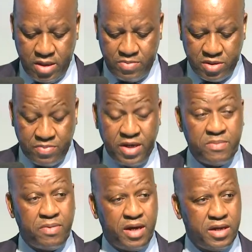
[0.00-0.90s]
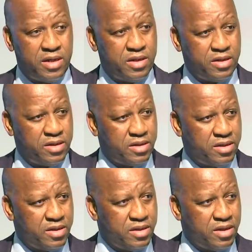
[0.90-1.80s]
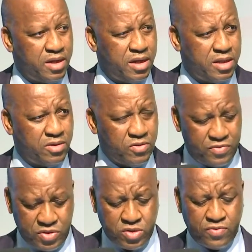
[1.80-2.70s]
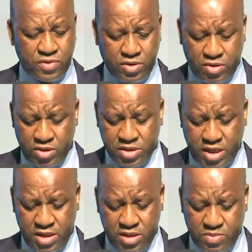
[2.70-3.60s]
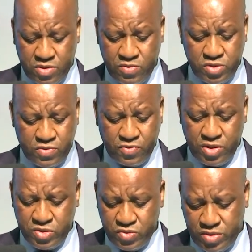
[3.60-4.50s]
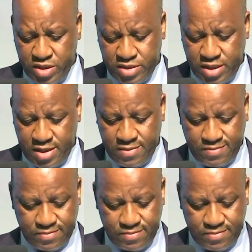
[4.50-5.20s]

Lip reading: prepared by the Office of the Caucus in the province of KwaZulu-Natal.